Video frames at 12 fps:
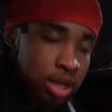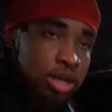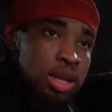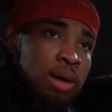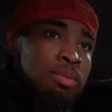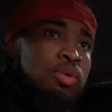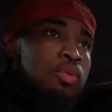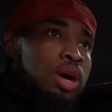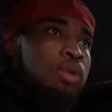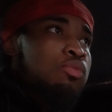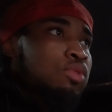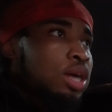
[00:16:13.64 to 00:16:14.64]
number
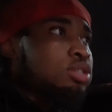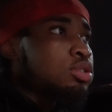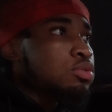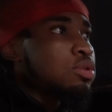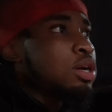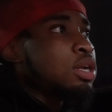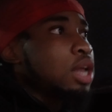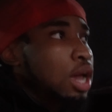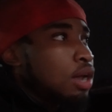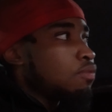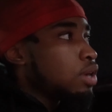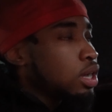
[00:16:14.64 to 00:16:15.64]
one restaurant
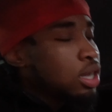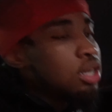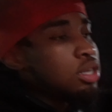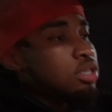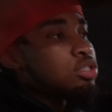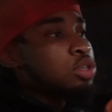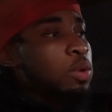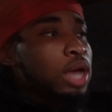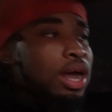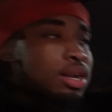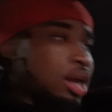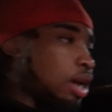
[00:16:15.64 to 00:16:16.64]
out of a hundred. So we
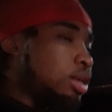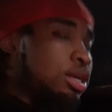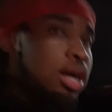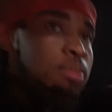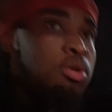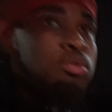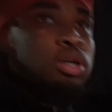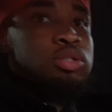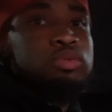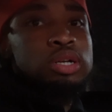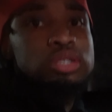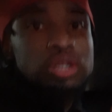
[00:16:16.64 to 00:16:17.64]
got 99 more
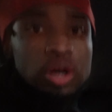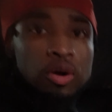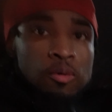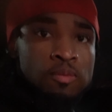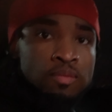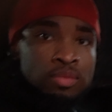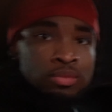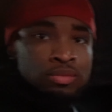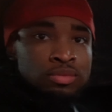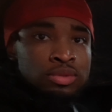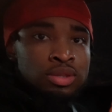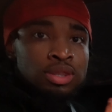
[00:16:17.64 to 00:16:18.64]
restaurants to go.
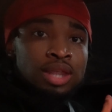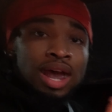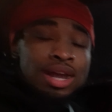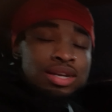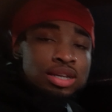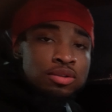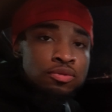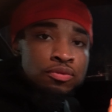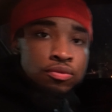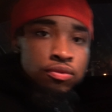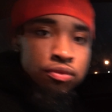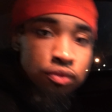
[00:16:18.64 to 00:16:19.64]
90
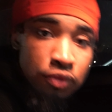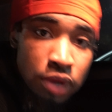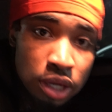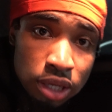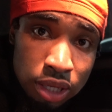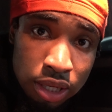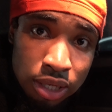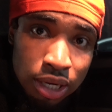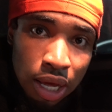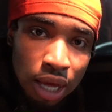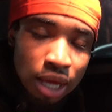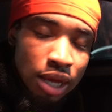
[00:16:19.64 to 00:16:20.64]
fucking
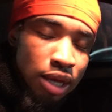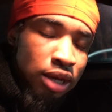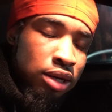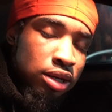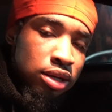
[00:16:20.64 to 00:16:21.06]
nine.